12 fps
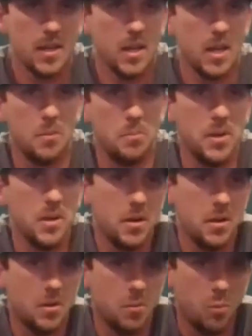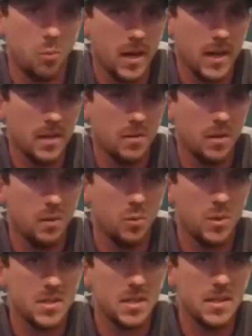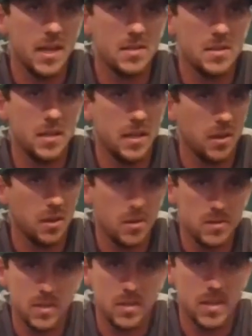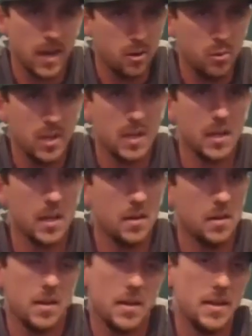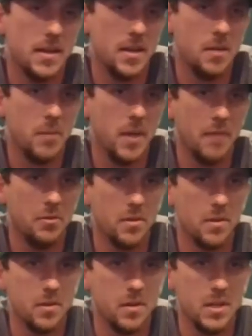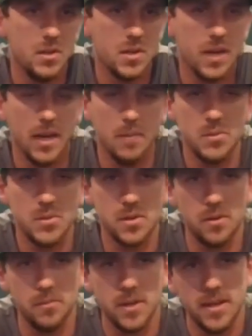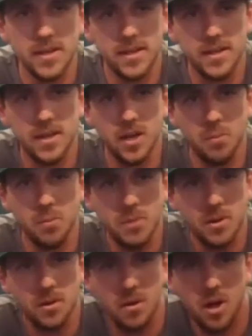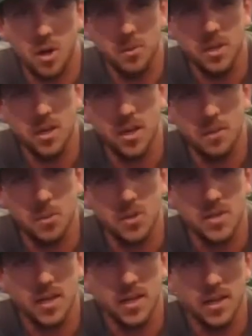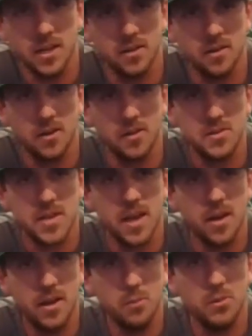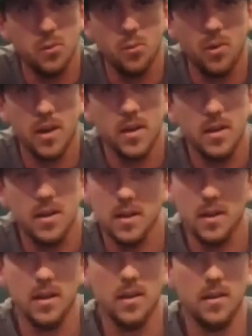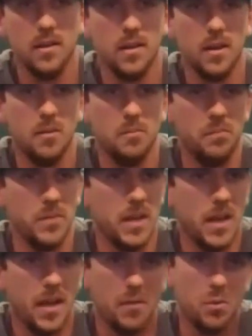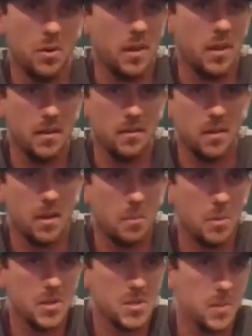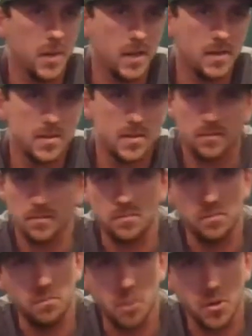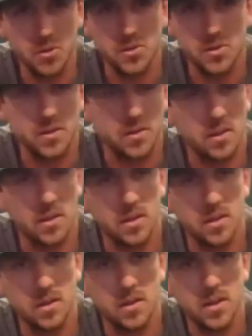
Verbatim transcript: a beer, wine, and, and whiskey tasting. It goes the entire weekend um, after the each game. So uh, I'll be I'll be uh, partaking on on Saturday with the wine. And um, yeah, everyone that uh, participates, purchase the, the,